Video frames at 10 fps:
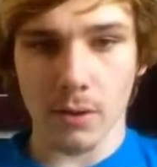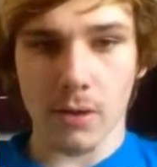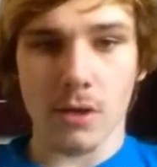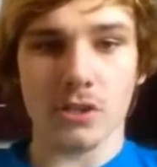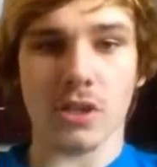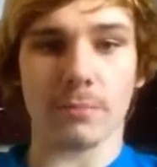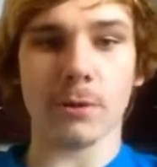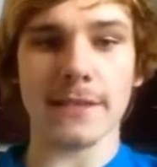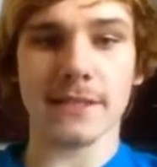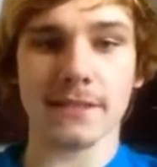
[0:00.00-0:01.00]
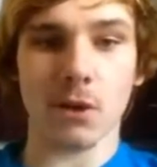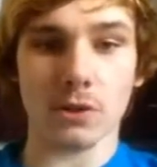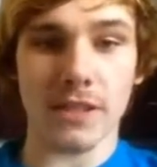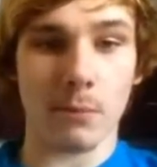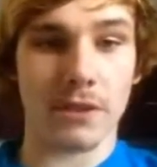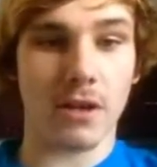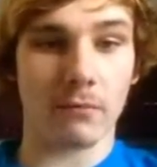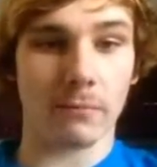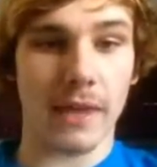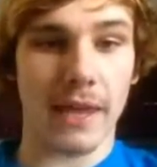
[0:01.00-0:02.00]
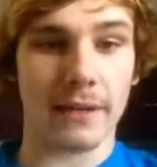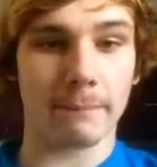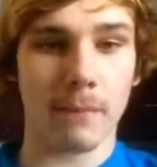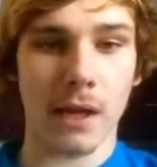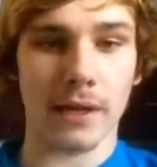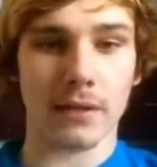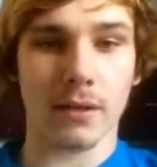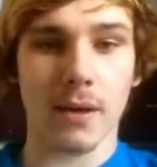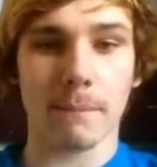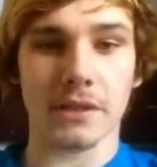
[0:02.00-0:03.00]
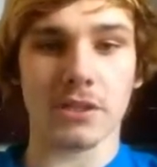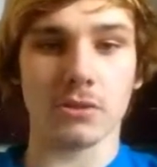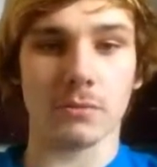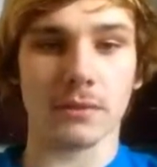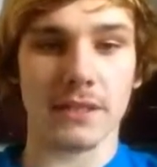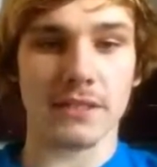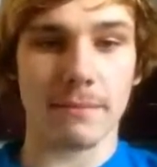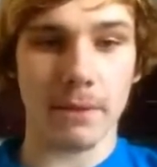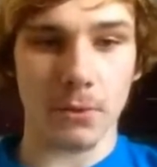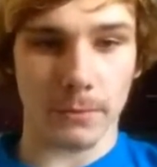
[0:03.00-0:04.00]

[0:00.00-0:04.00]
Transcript: So the price is still set with government aid in mind, but the student gets the bill.